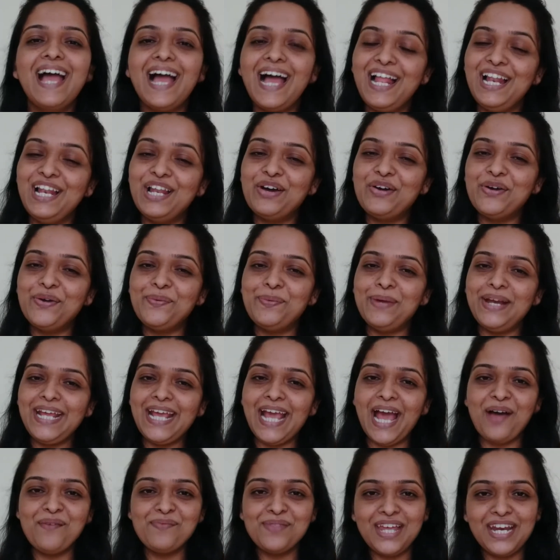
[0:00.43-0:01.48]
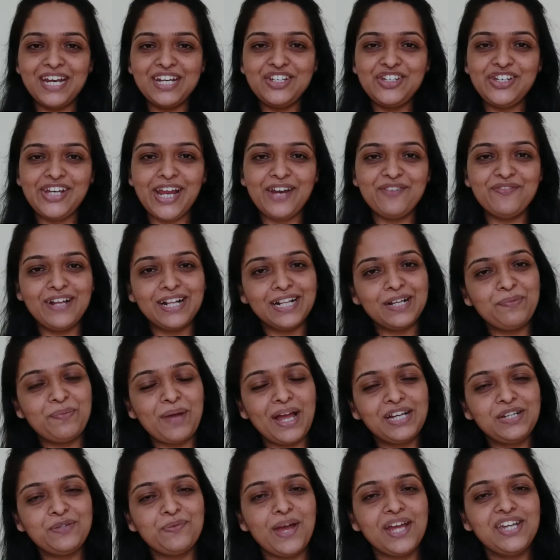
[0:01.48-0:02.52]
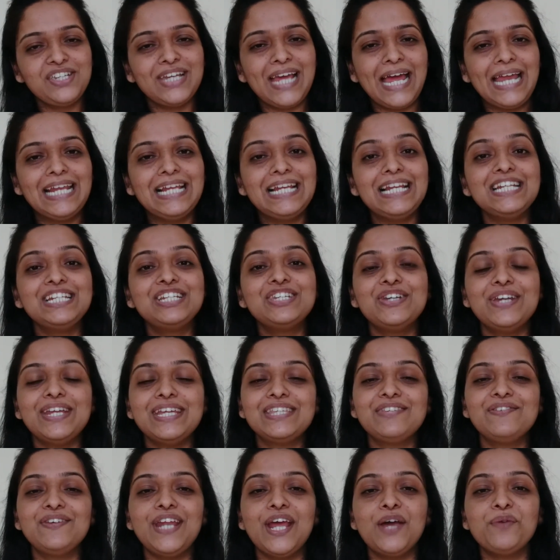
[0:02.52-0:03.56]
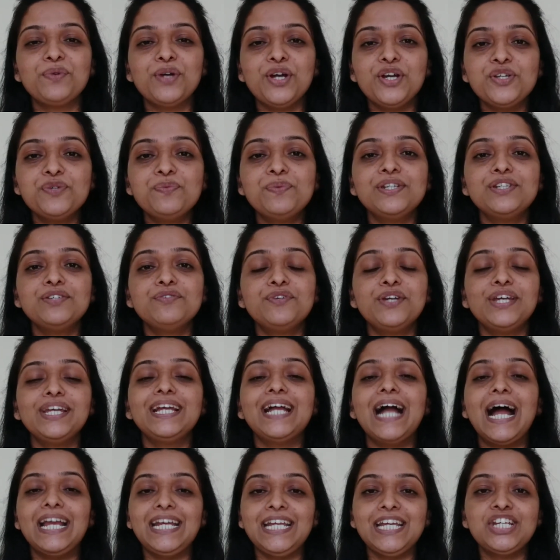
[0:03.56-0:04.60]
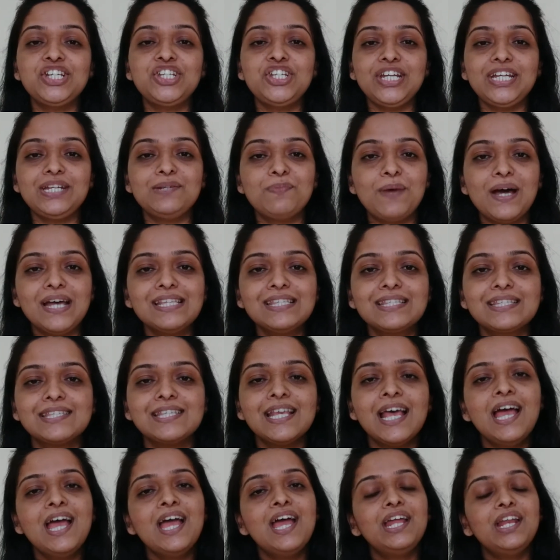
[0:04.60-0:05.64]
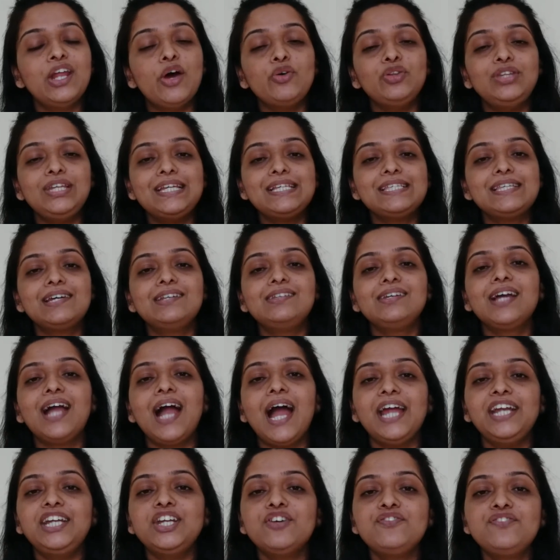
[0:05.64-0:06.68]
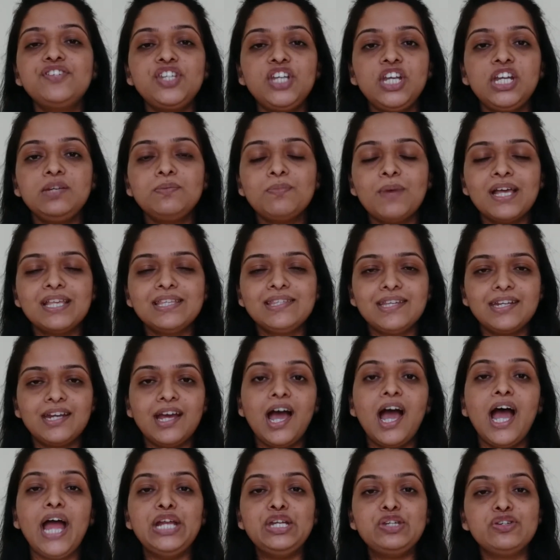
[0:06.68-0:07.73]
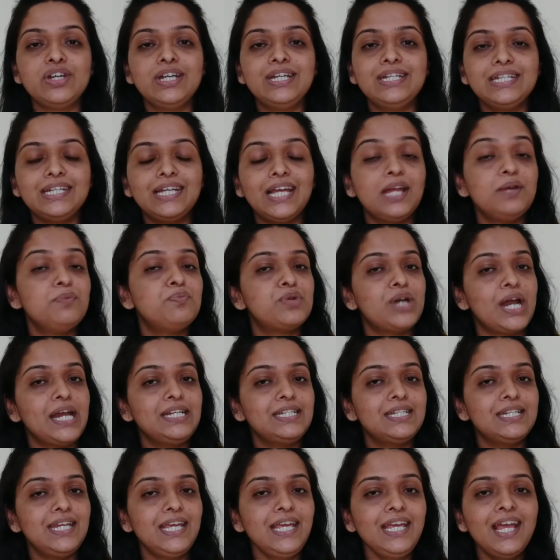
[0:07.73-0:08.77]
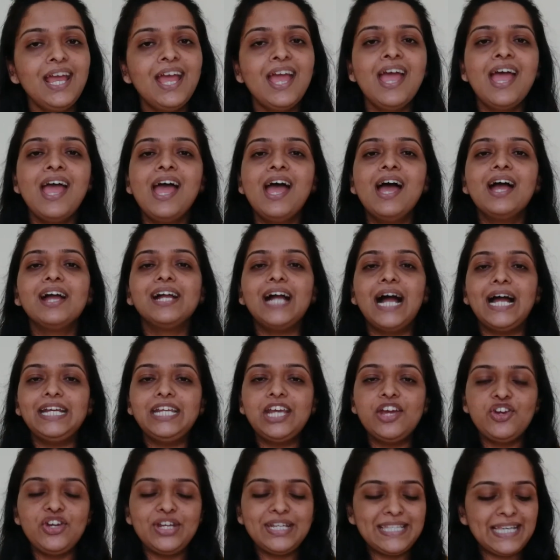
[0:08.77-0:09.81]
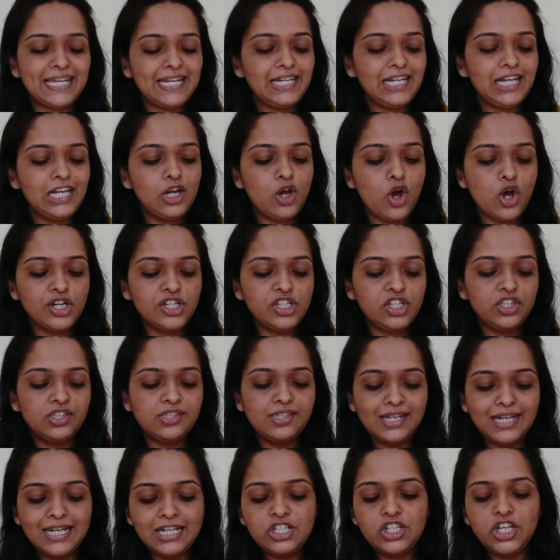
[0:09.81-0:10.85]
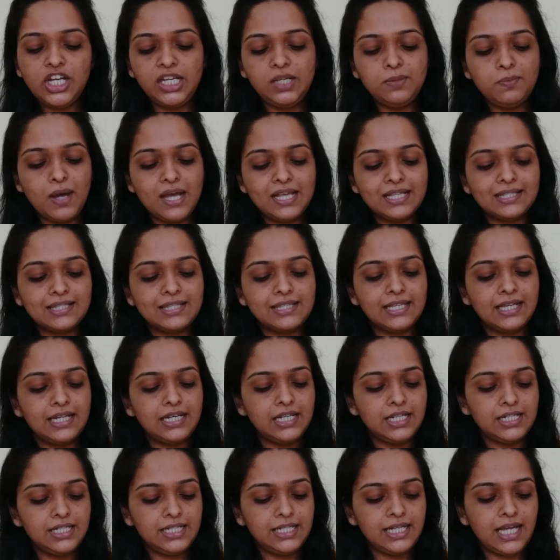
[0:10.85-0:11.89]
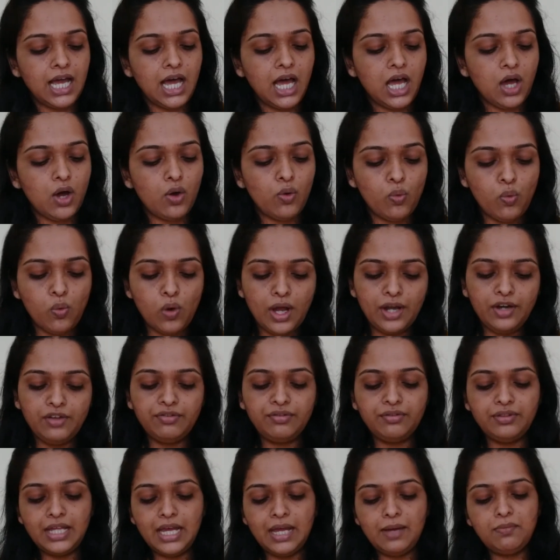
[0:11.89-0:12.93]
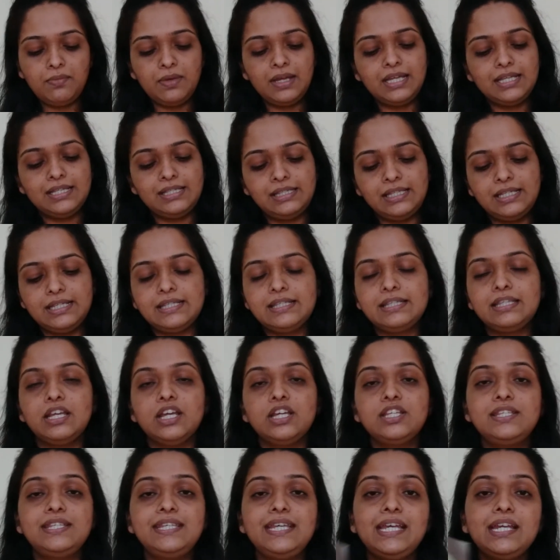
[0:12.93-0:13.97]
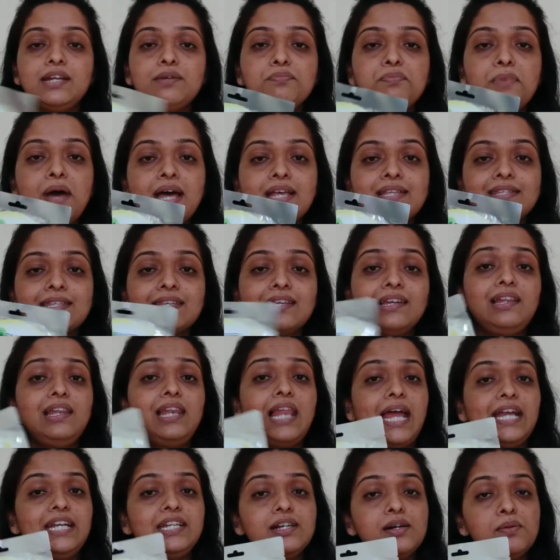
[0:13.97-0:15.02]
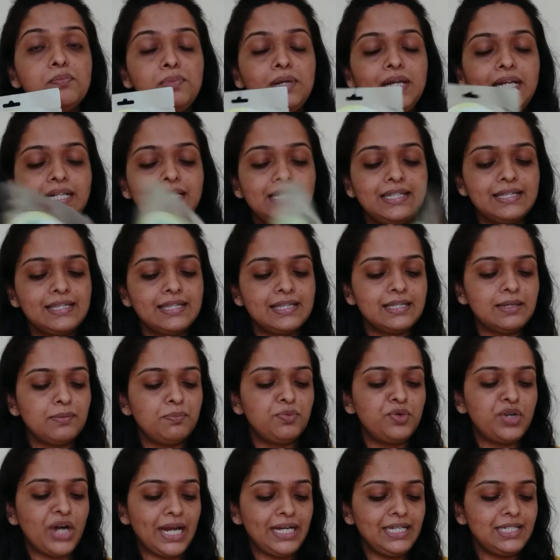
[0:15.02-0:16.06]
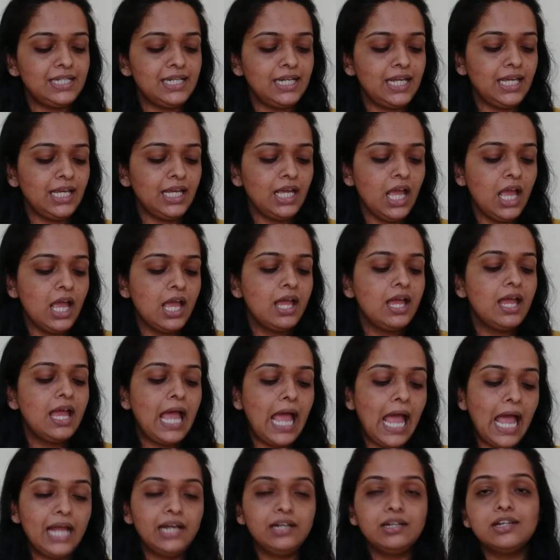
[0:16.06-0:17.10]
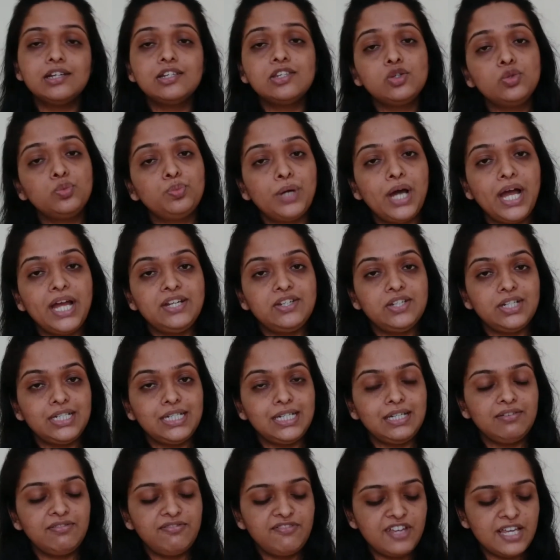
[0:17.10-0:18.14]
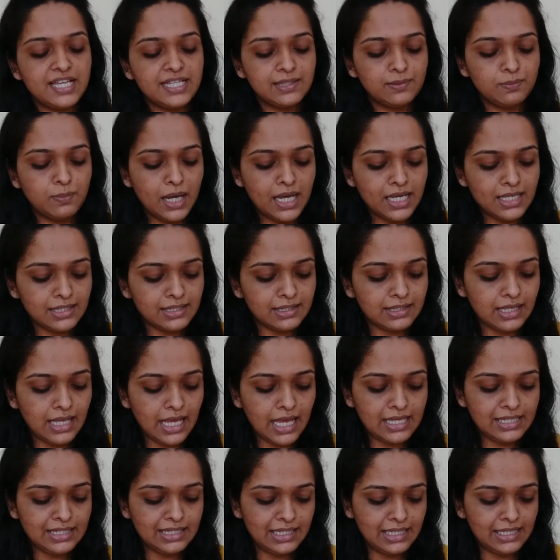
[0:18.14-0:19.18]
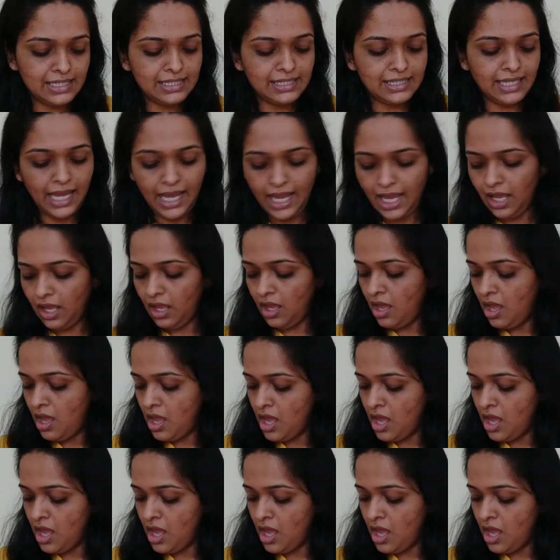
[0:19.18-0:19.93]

Hello everybody, I'm Dhanashree and welcome back to my channel. In today's video, I'm going to be reviewing Garnier sheet masks. Now these are the kind of sheet masks that are hydrating and brightening. Garnier recently launched three sheet masks in India. One of them is this serum mask Light Complete. This is a brightening and a super hydrating face mask as they say.